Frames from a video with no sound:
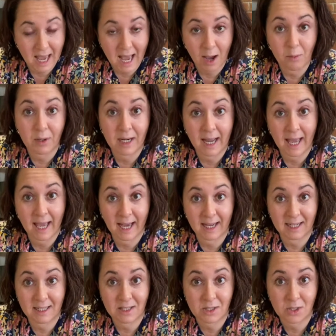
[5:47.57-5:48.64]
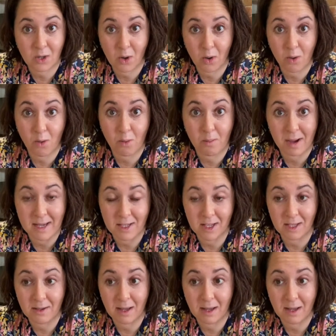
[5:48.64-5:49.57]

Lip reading: I want to add it so my